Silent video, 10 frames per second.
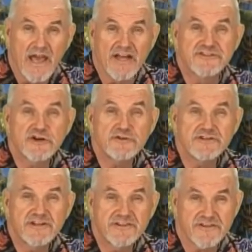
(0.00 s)
and turned
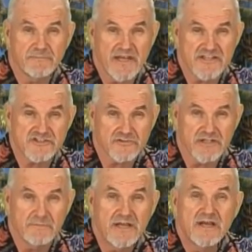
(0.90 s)
it into the
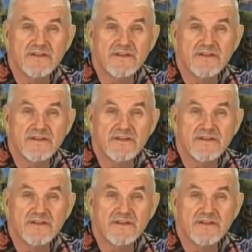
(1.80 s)
mainstream,